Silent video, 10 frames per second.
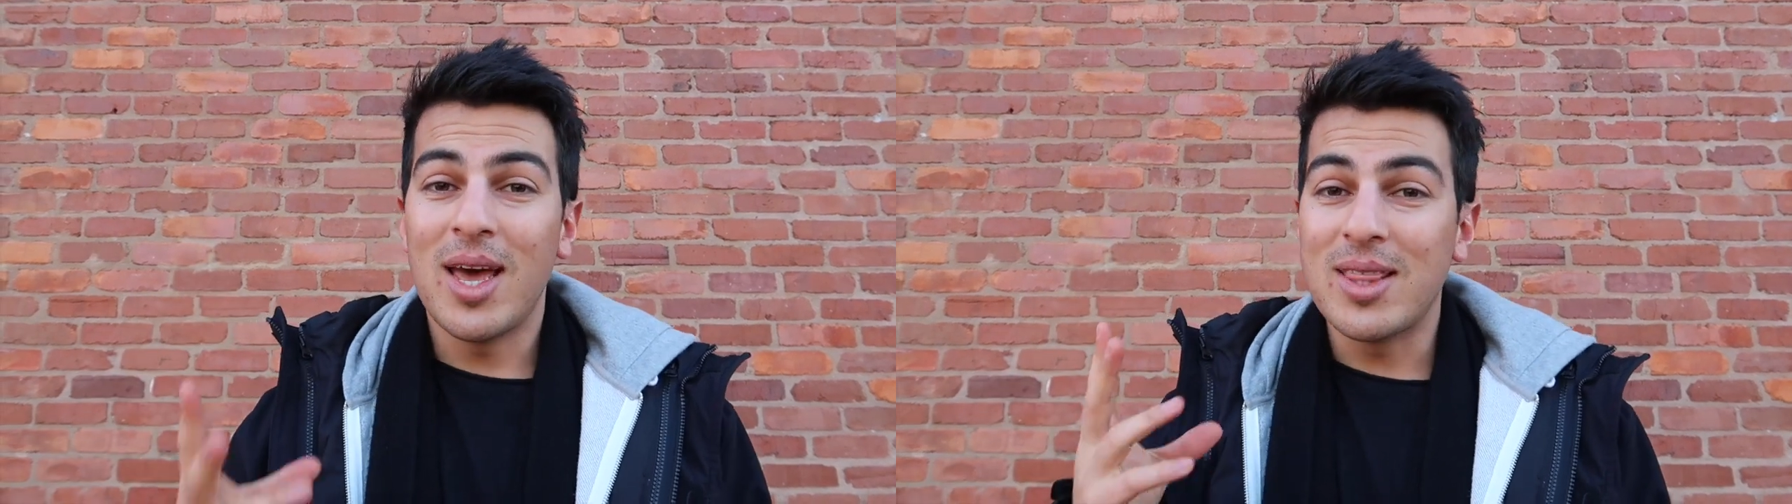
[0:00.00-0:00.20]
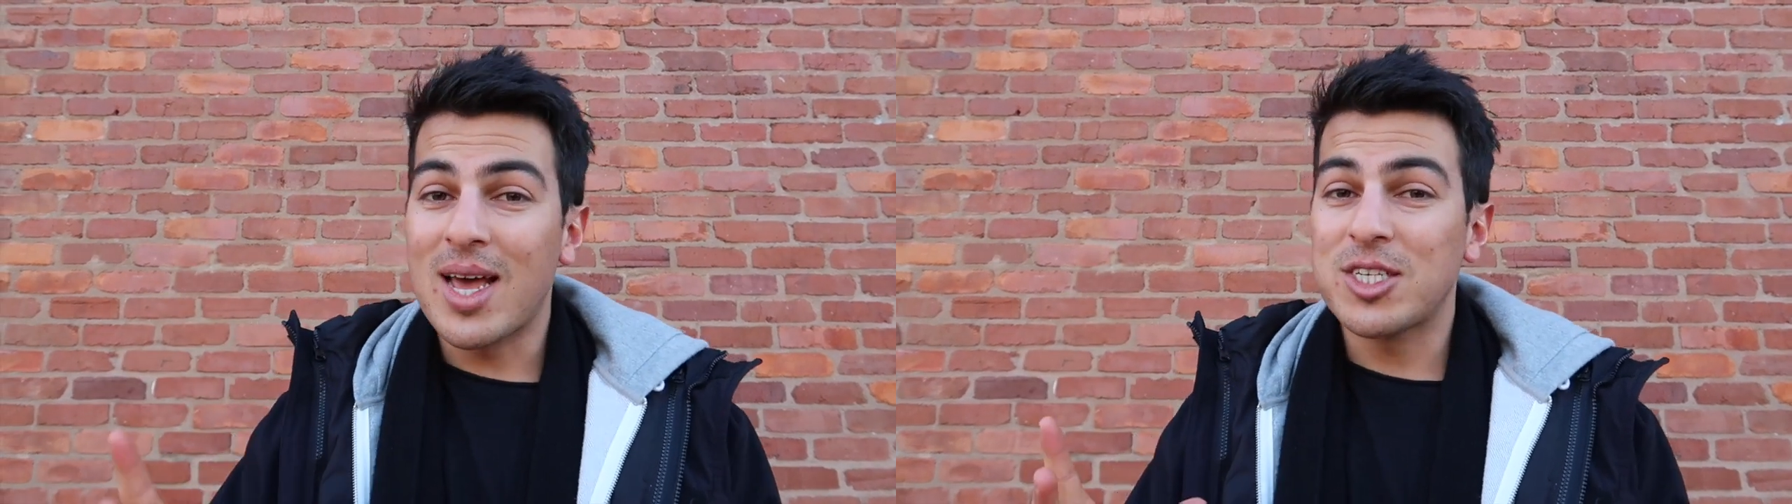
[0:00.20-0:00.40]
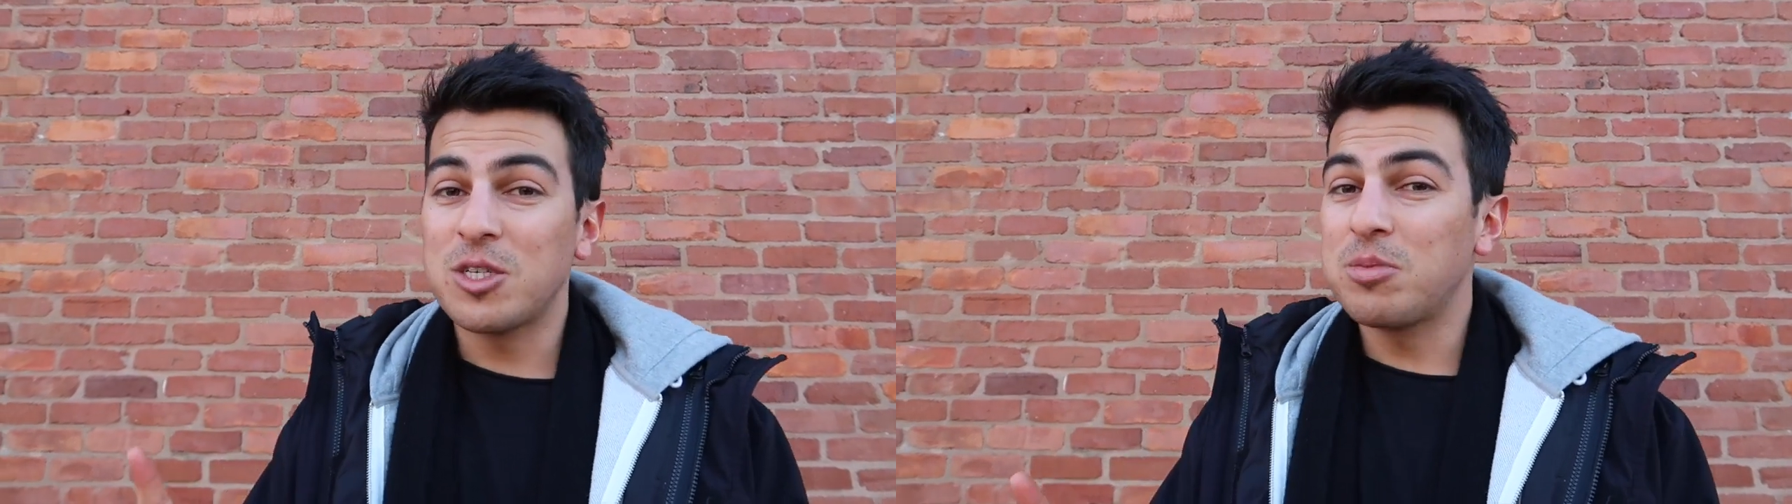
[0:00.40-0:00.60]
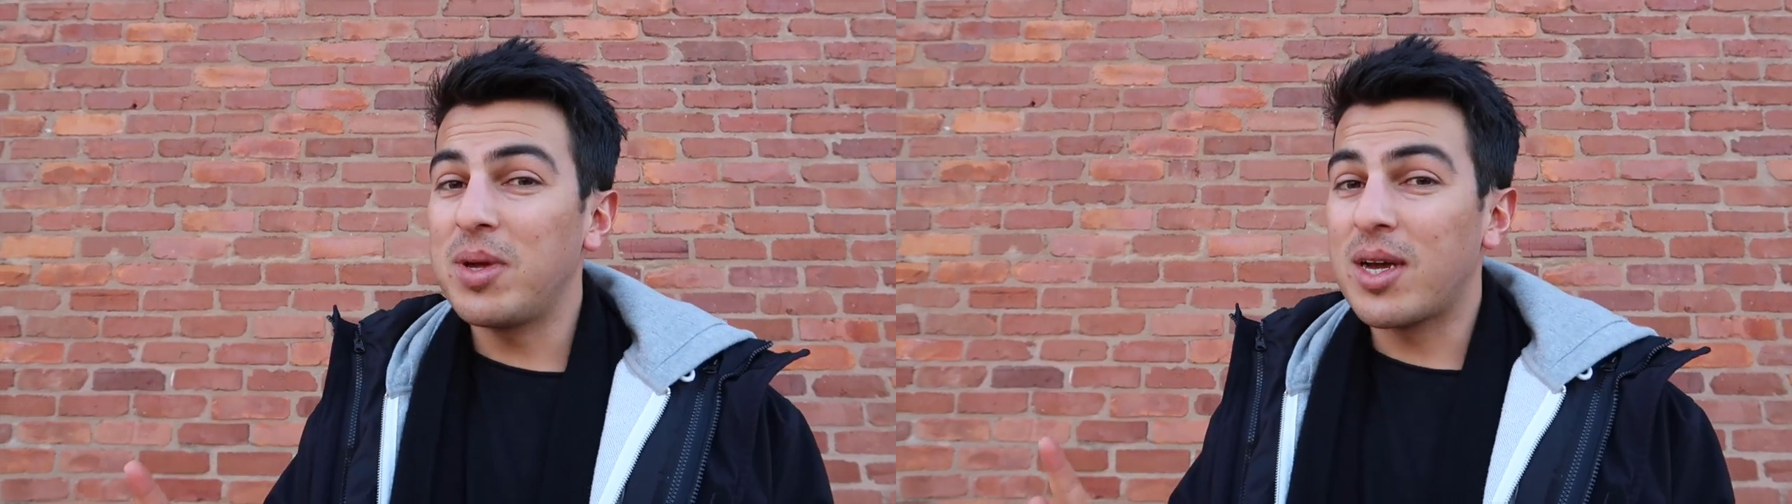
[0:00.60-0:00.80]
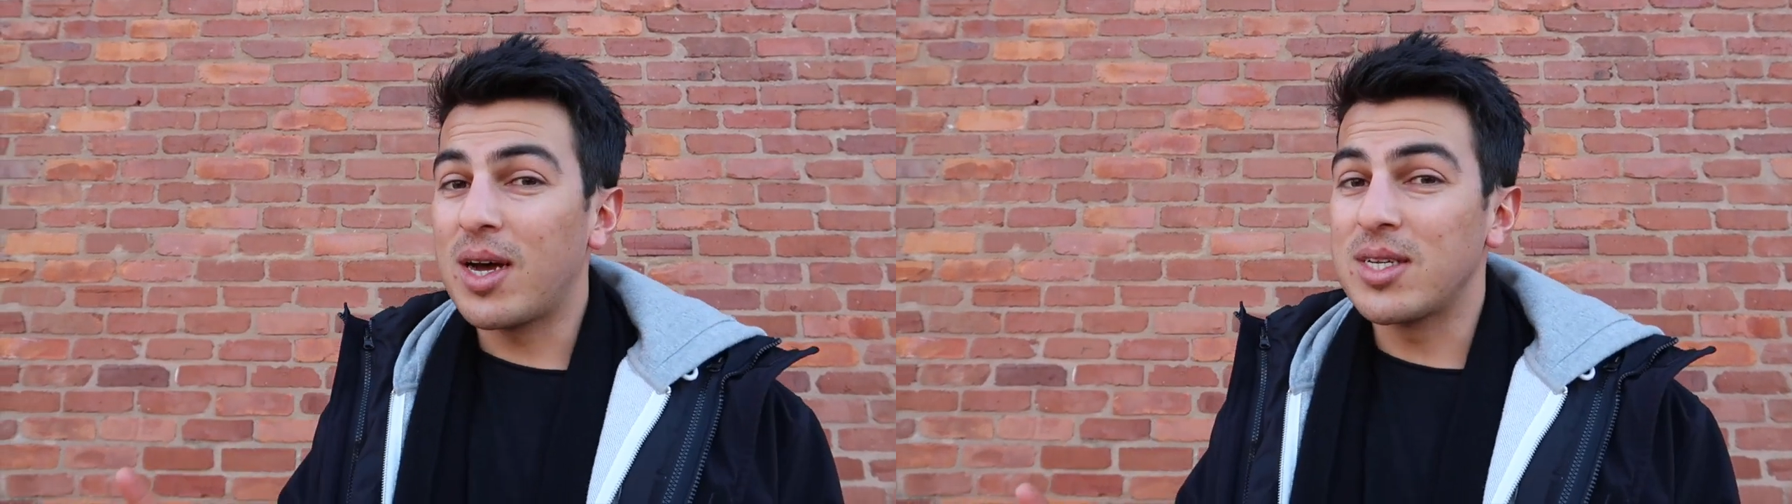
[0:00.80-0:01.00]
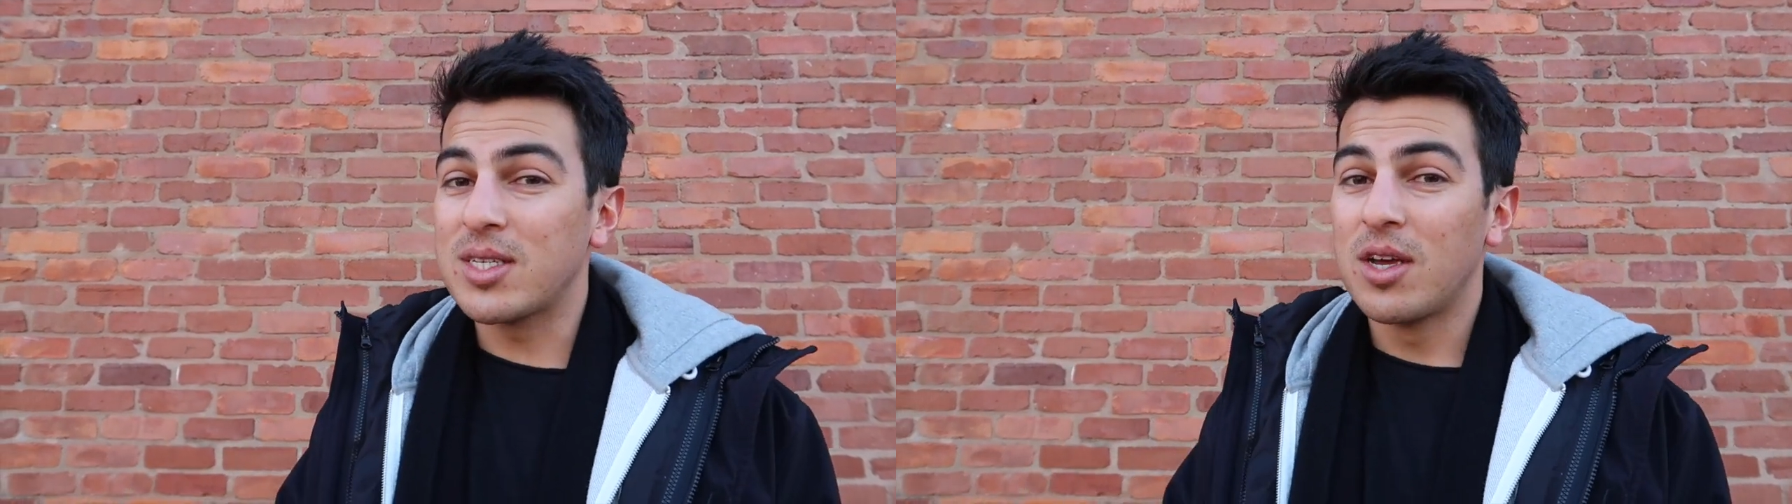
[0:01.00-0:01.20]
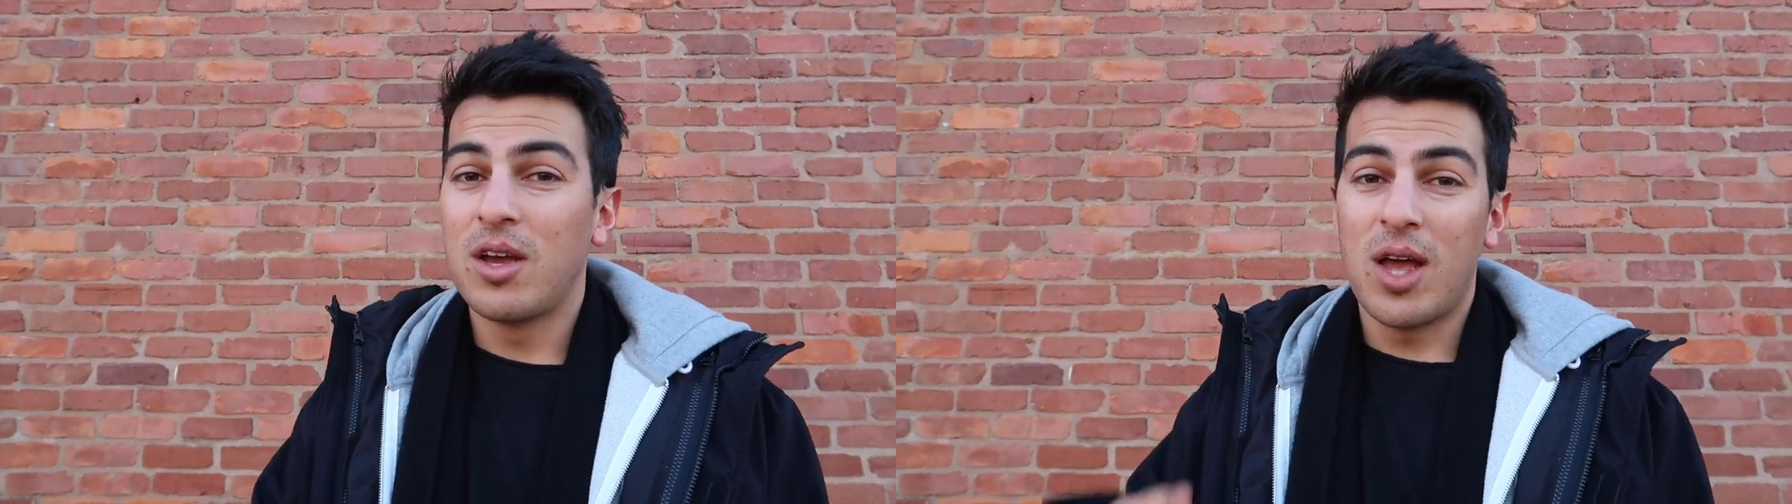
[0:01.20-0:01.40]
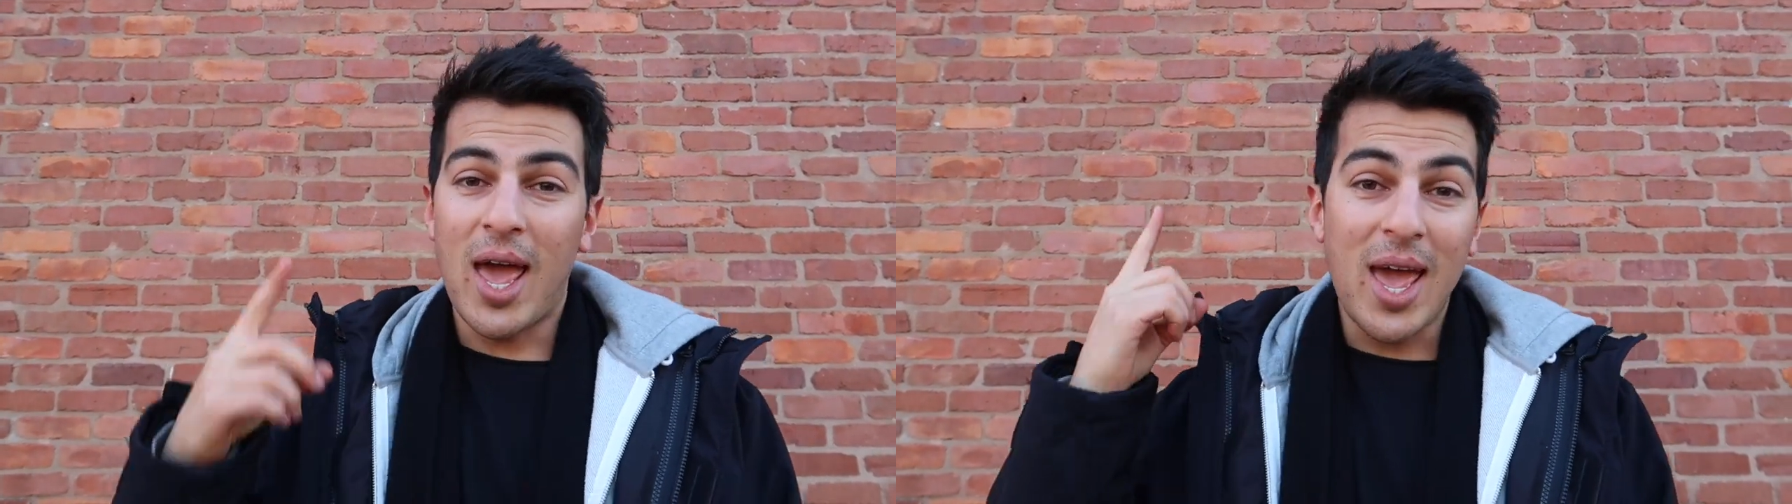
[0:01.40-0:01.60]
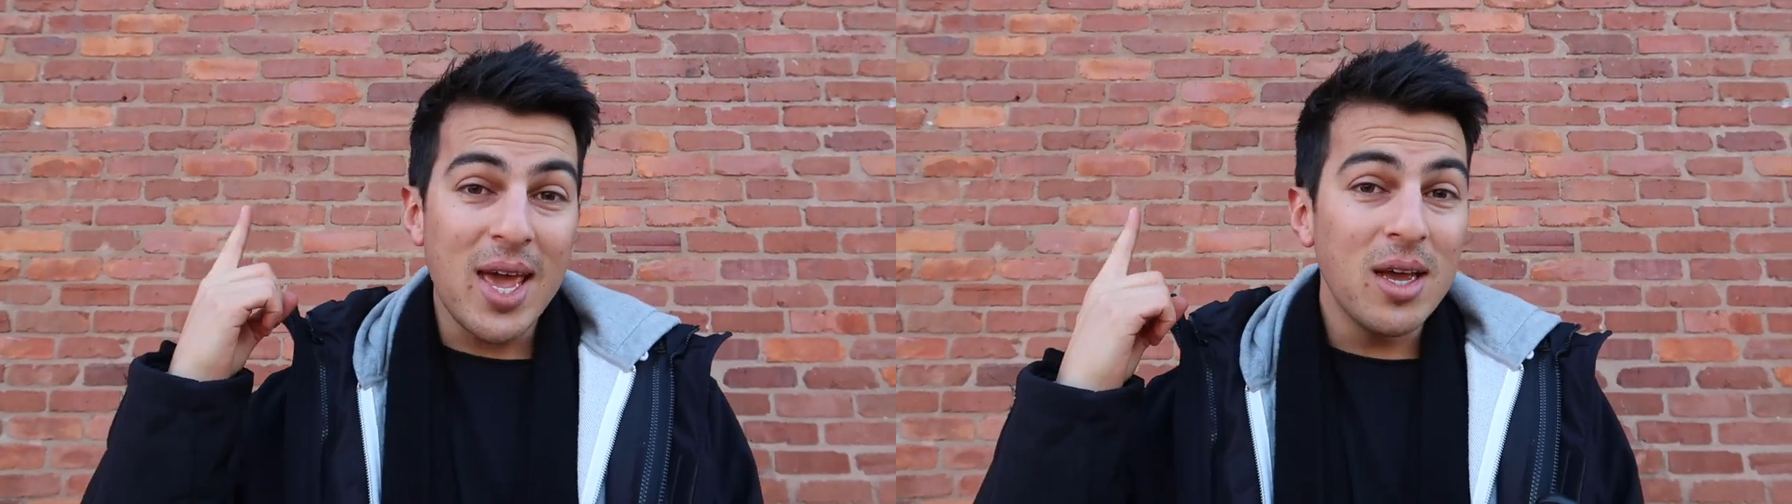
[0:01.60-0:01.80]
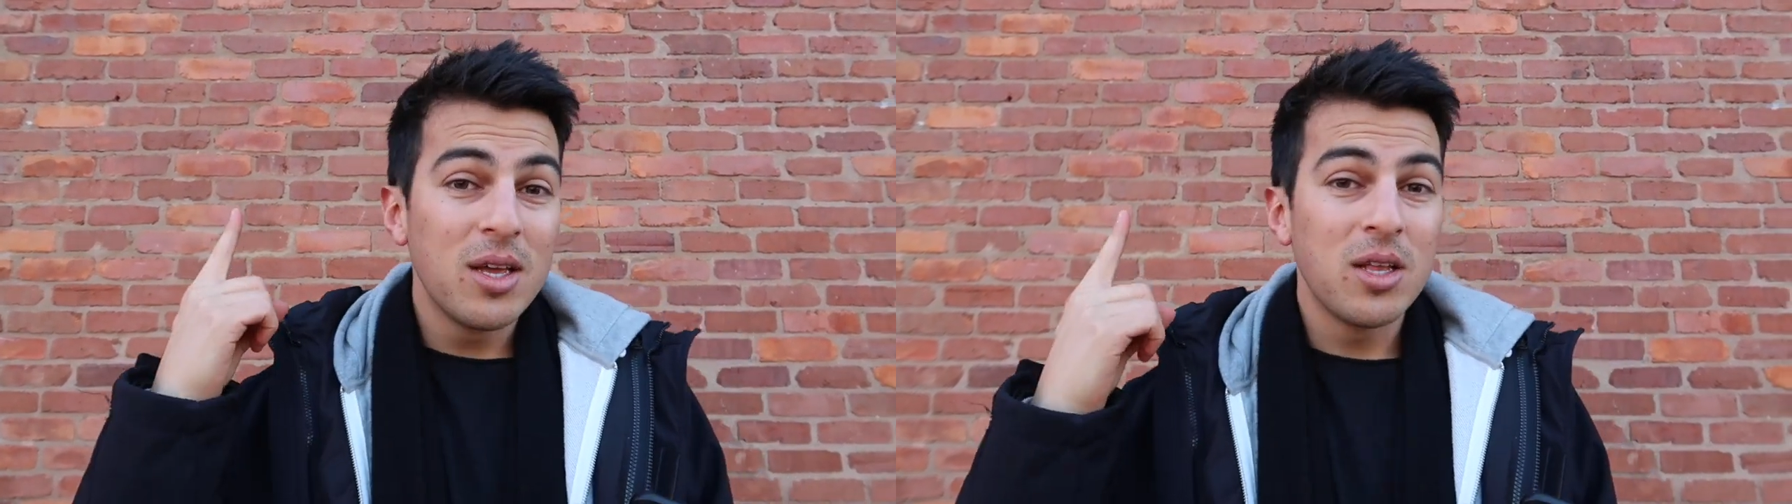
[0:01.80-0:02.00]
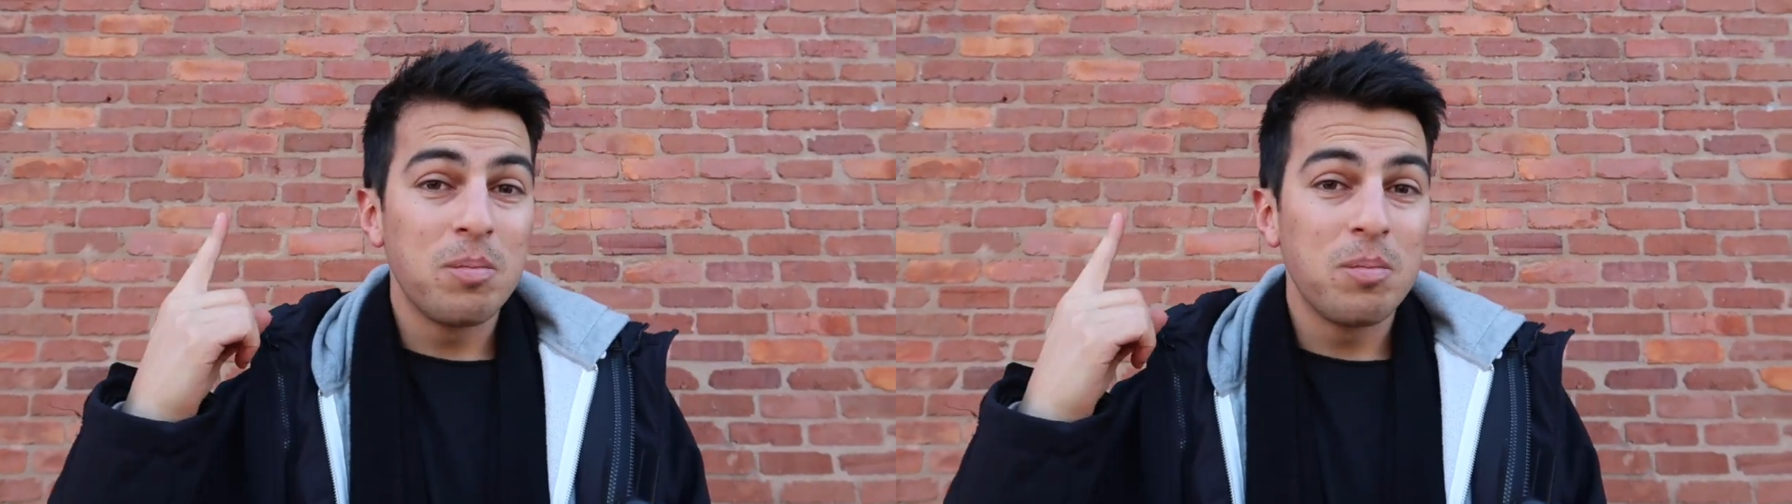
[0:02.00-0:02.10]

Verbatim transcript: And that's just because A,